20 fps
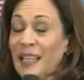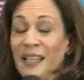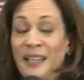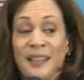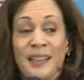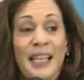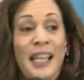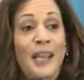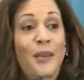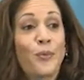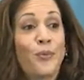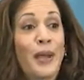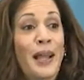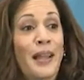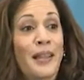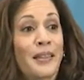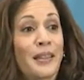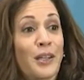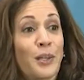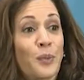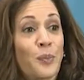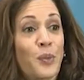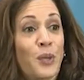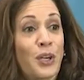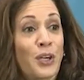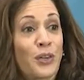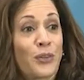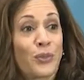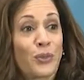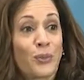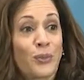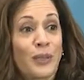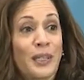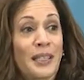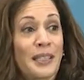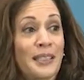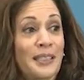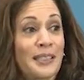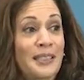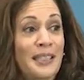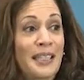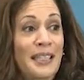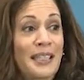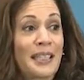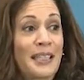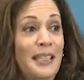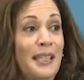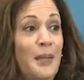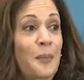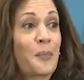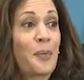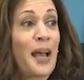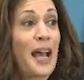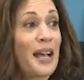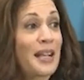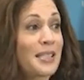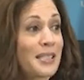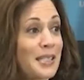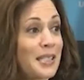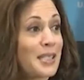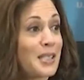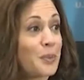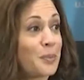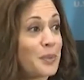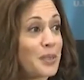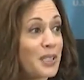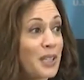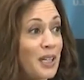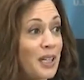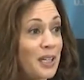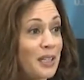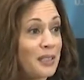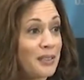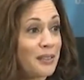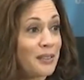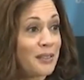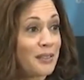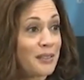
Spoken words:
they ran their part of the race, and then they passed us a baton.